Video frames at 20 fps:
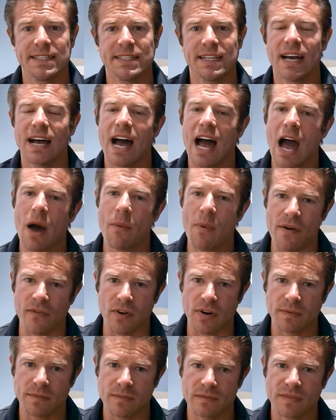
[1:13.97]
However,
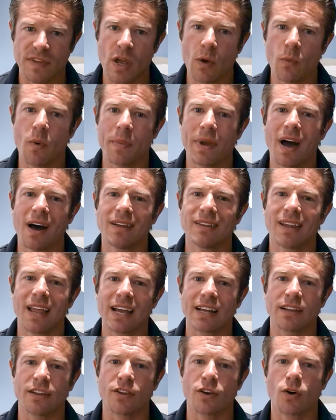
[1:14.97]
it will be
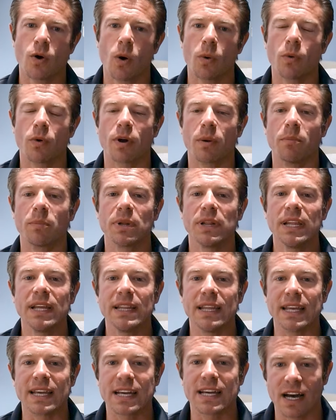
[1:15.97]
unlikely the court will
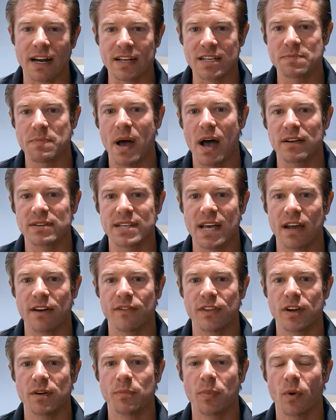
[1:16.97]
completely cut a spouse out of
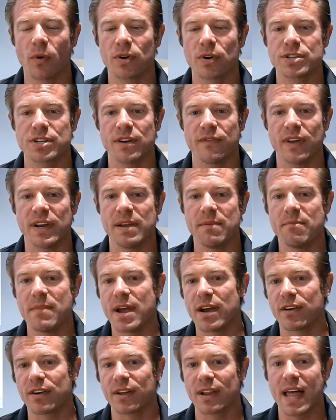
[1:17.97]
their portion of any
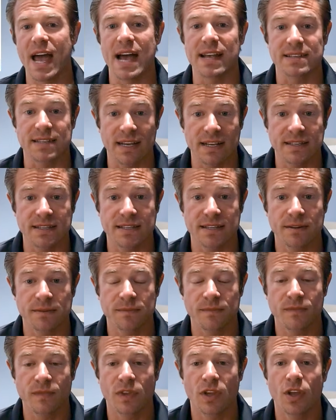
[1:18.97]
marital assets.
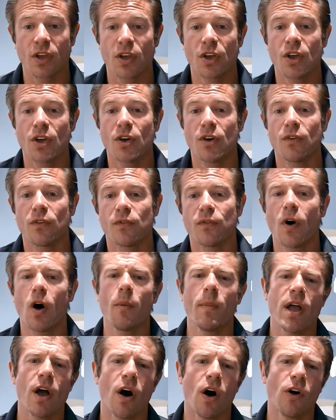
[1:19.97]
Fault
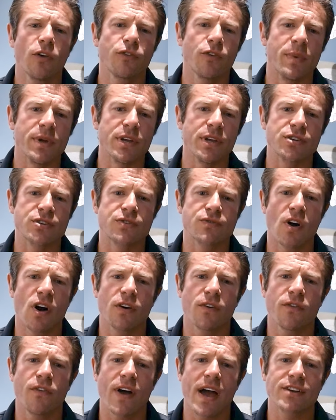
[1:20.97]
may also be a strong
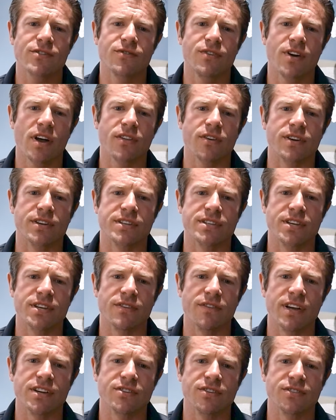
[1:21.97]
factor in other
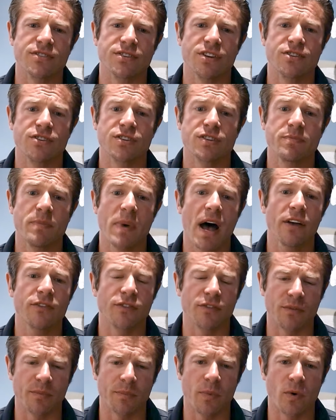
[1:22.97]
considerations, such as spousal
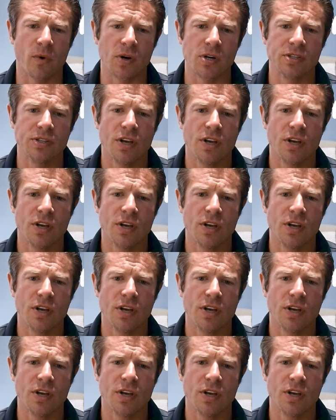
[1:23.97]
support,